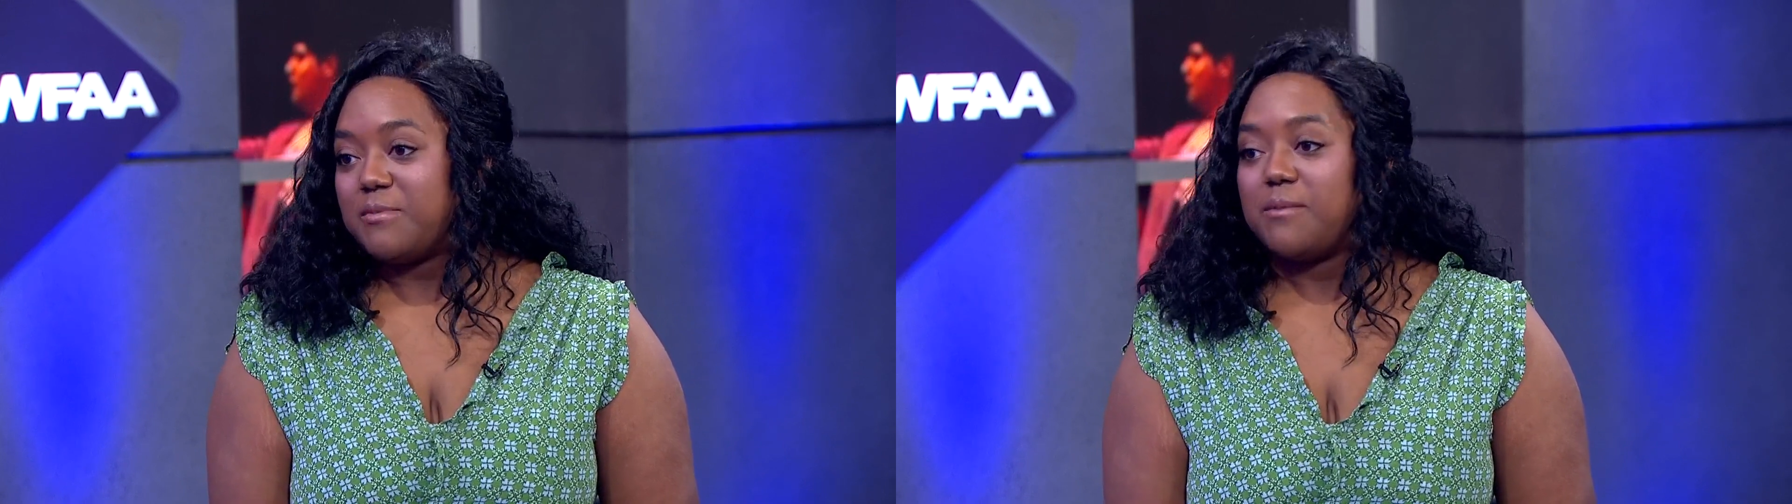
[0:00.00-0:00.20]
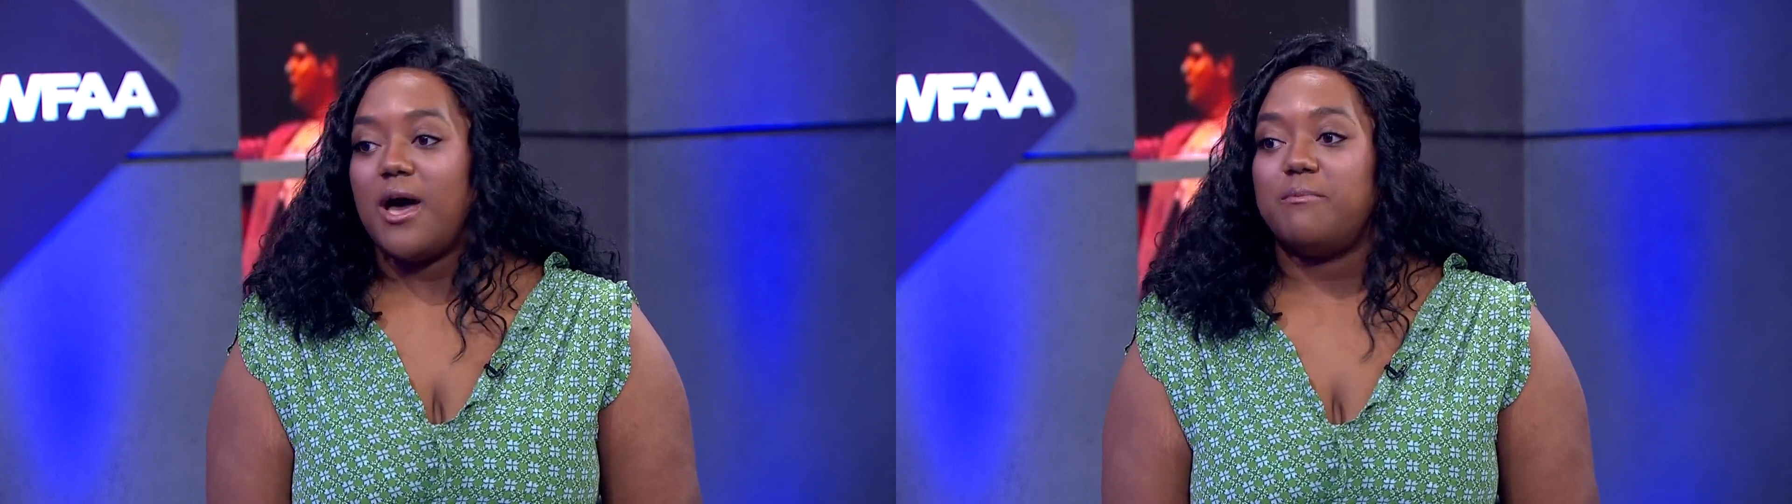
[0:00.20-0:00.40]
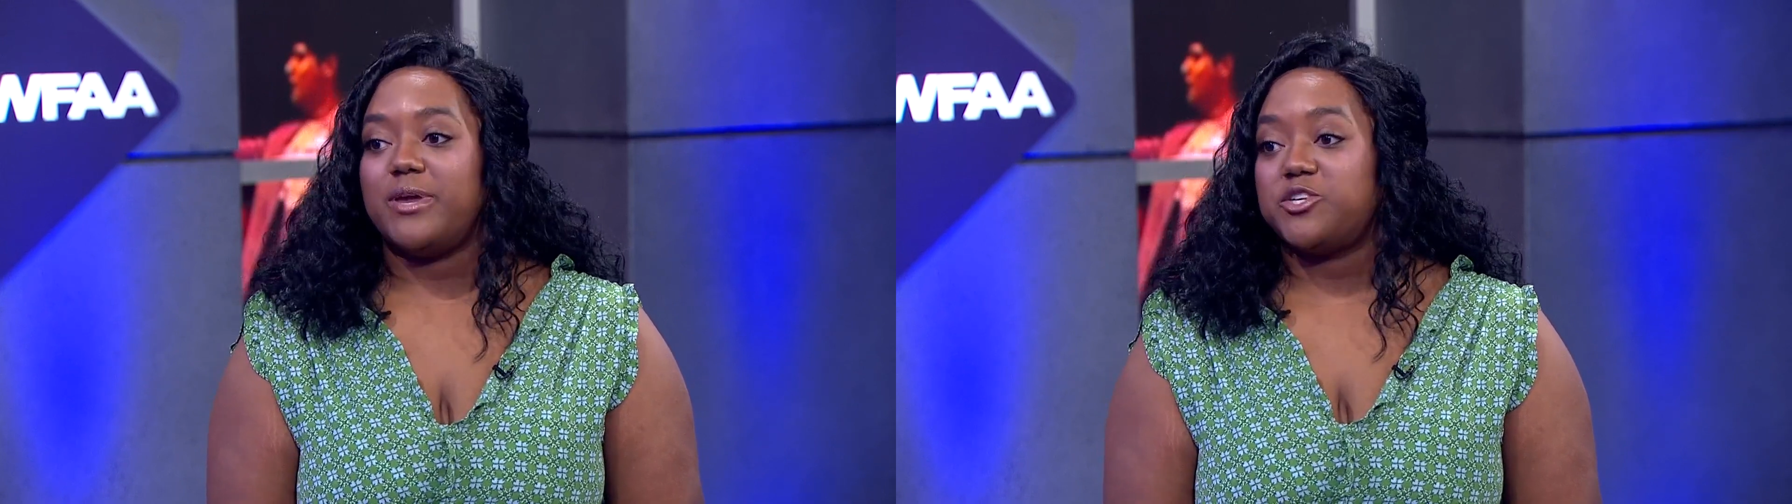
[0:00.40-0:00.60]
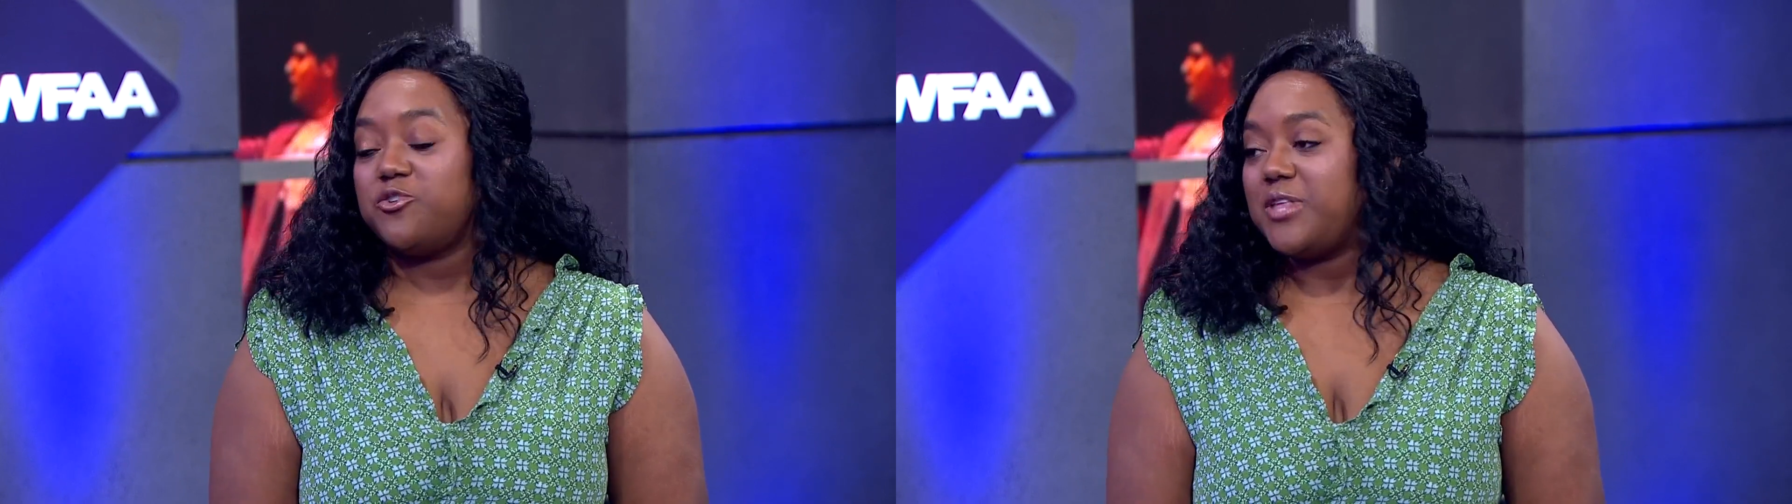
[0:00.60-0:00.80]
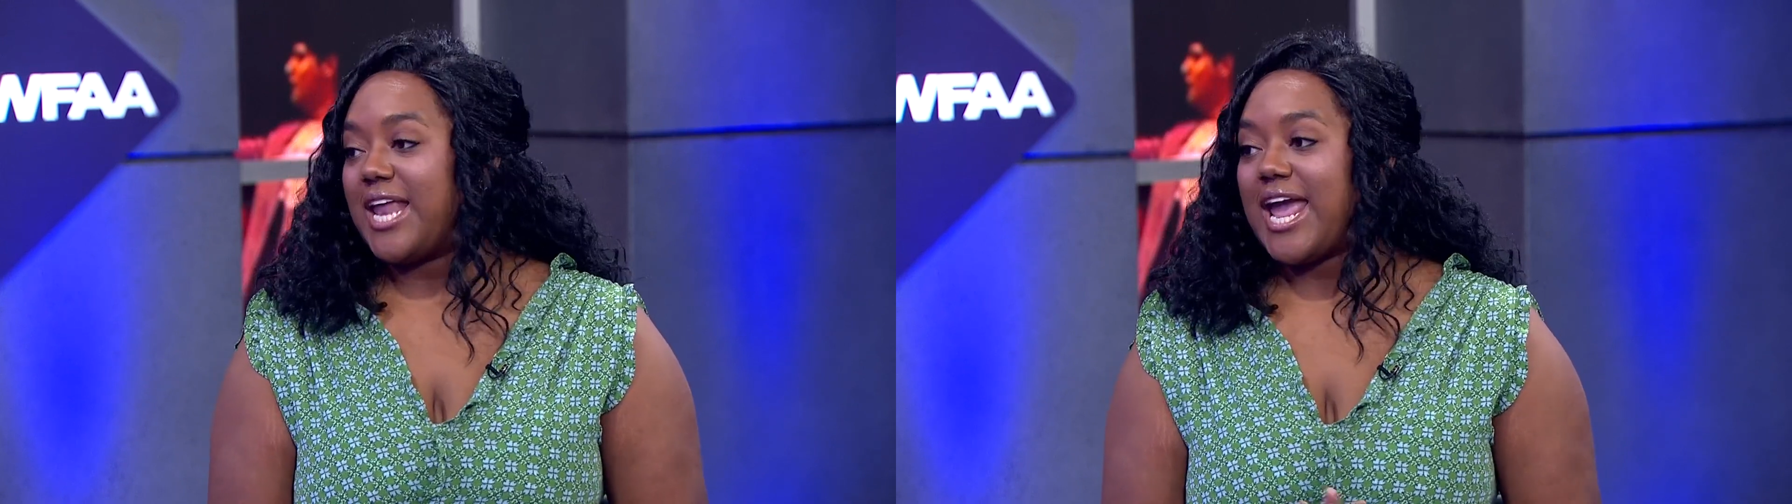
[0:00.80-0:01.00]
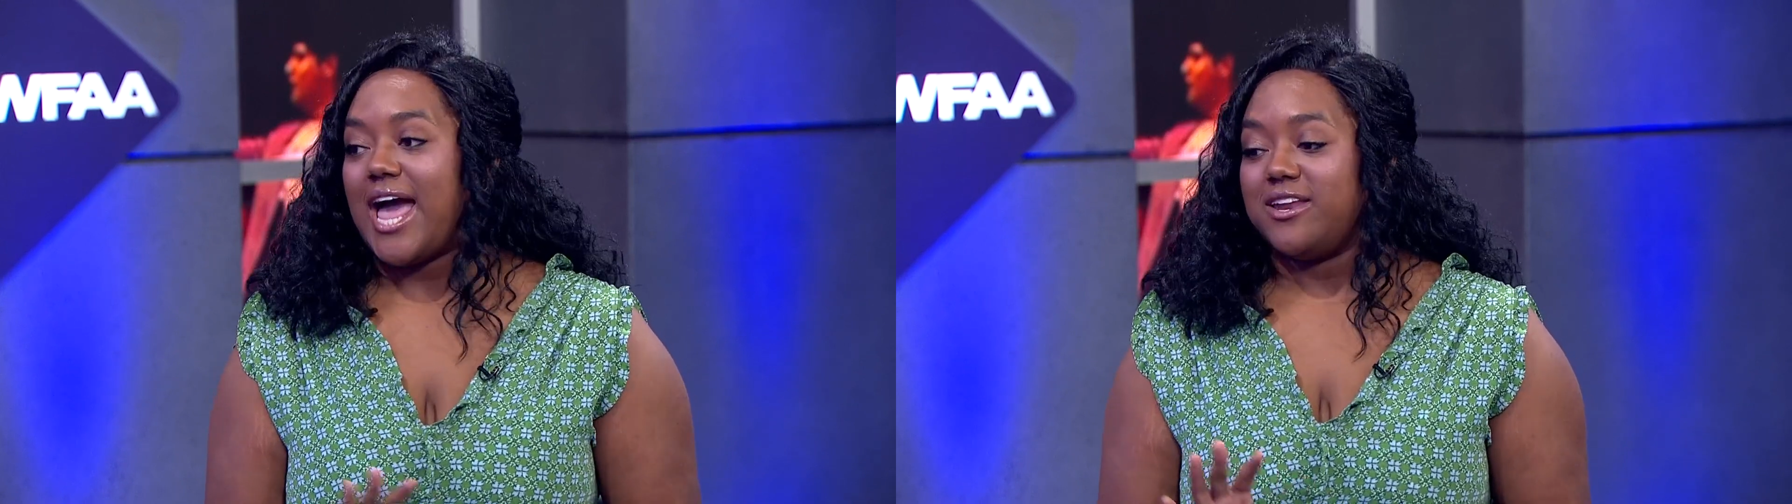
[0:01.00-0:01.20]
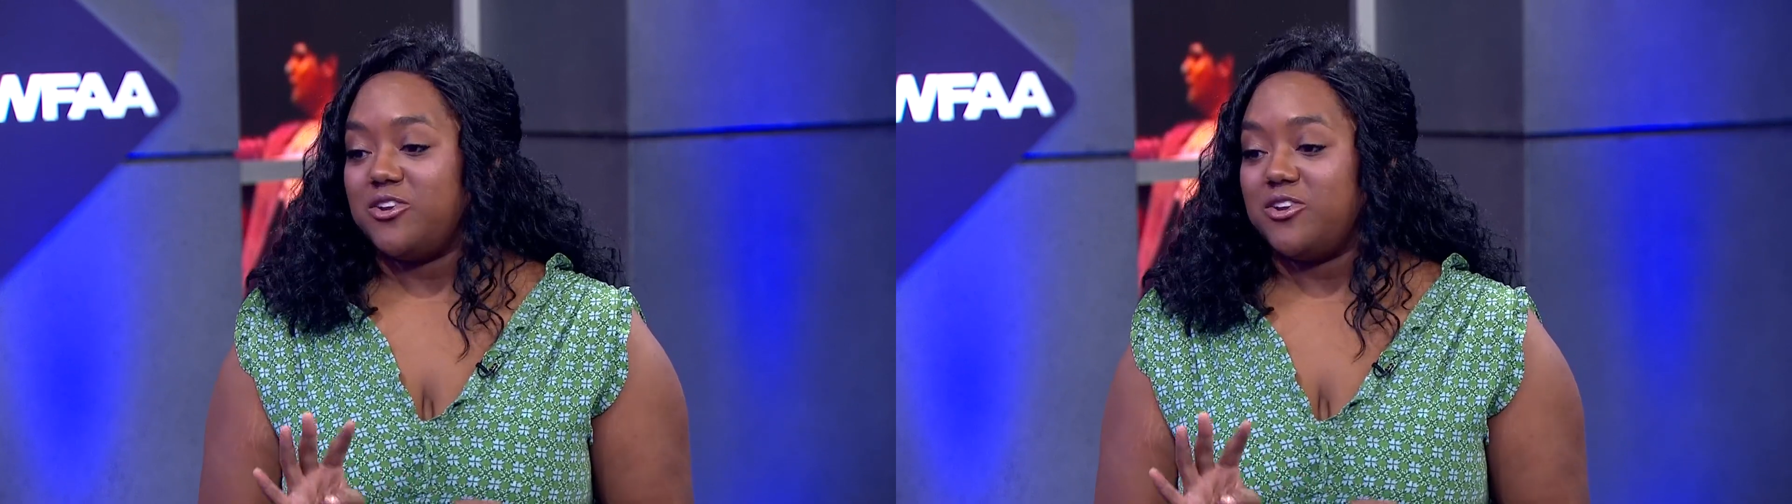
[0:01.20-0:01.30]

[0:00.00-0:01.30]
My mom make sure that I had